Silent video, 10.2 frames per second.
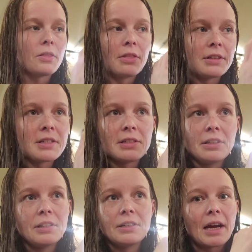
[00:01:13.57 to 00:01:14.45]
this
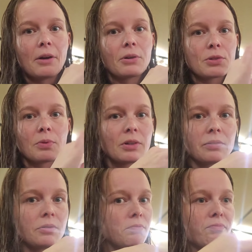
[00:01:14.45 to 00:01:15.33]
the towers were
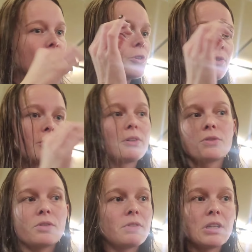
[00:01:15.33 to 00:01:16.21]

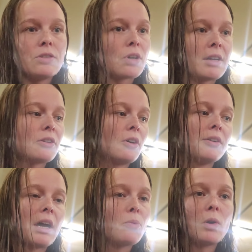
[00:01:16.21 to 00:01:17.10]
so if they tried to call
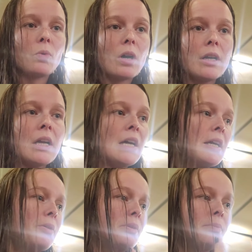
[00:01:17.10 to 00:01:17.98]
911,
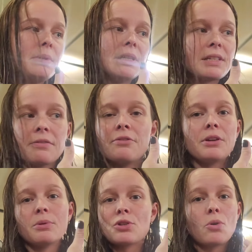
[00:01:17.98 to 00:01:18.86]
it would be as if
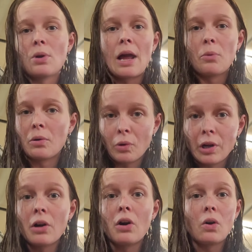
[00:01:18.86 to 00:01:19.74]
there was no
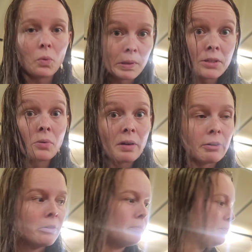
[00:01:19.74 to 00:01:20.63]
911 call whatsoever.